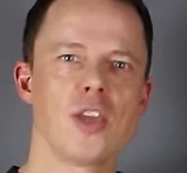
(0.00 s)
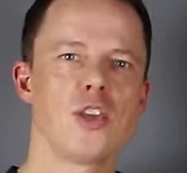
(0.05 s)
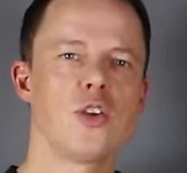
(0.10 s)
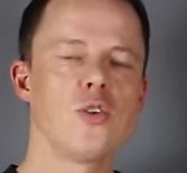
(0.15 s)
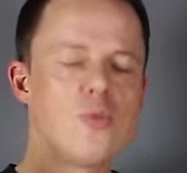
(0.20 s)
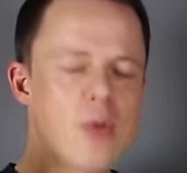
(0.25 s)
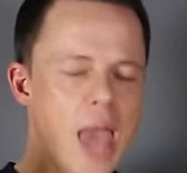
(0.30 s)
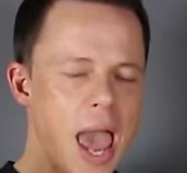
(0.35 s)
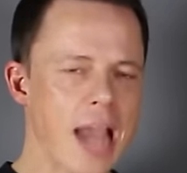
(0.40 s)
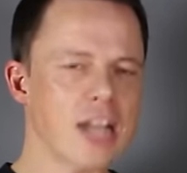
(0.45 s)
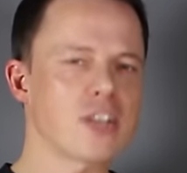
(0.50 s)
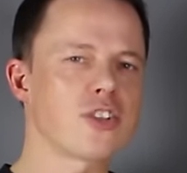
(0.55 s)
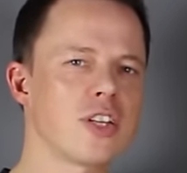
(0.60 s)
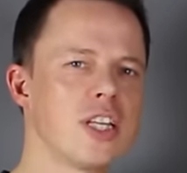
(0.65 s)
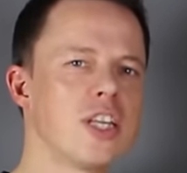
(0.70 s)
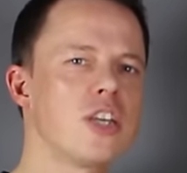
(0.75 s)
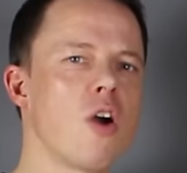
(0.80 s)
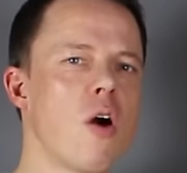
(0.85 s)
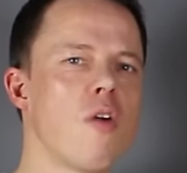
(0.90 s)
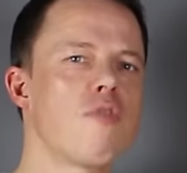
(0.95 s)
You
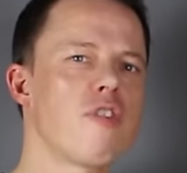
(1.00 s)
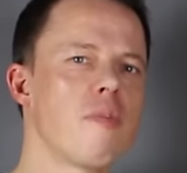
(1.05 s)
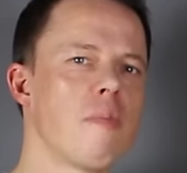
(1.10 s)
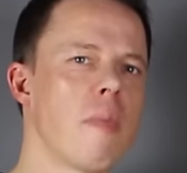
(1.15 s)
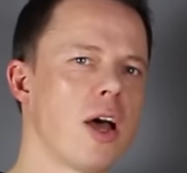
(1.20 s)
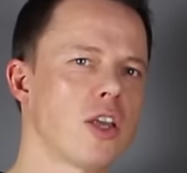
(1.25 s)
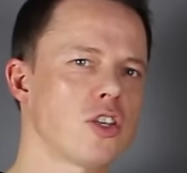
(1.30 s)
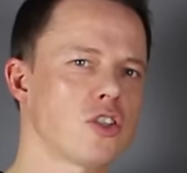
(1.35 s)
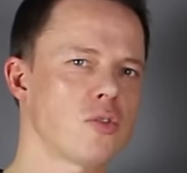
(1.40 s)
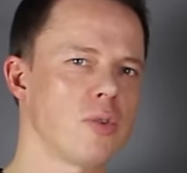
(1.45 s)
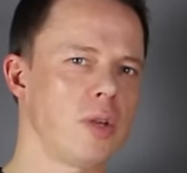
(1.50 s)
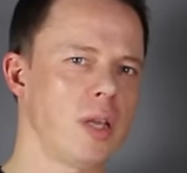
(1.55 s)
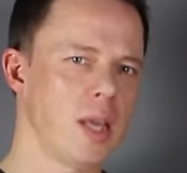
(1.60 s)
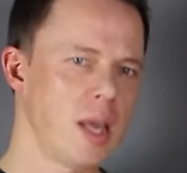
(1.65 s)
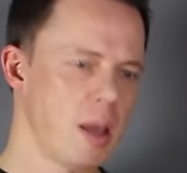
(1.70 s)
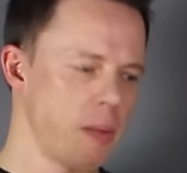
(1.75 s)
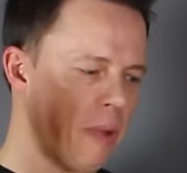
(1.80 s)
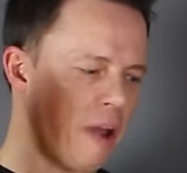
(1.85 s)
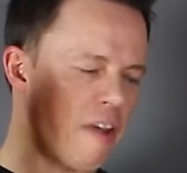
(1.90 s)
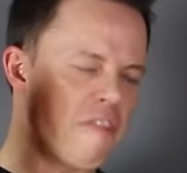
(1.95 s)
actually go for mastery
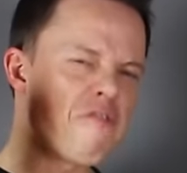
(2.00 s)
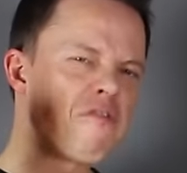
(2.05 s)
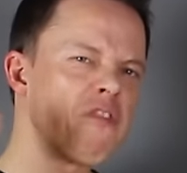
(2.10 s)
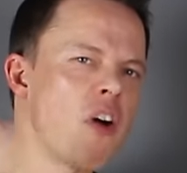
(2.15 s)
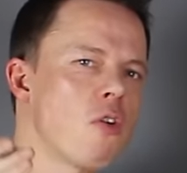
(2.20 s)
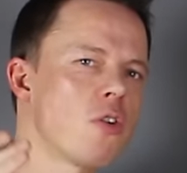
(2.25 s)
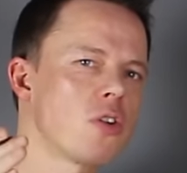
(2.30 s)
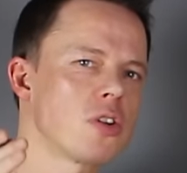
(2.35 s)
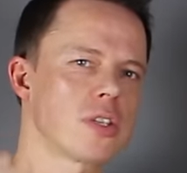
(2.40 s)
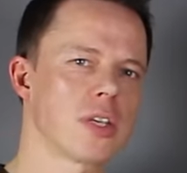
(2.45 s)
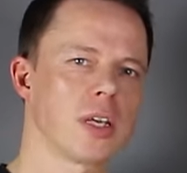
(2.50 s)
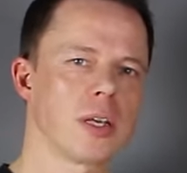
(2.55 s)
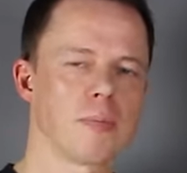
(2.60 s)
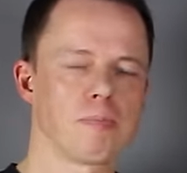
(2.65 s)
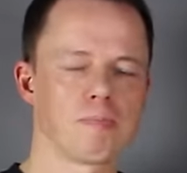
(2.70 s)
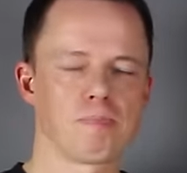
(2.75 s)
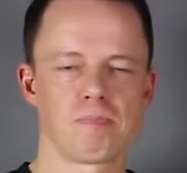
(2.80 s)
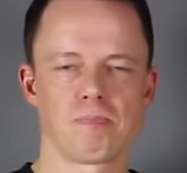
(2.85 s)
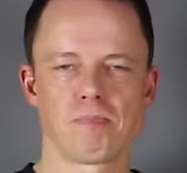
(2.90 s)
by focusing.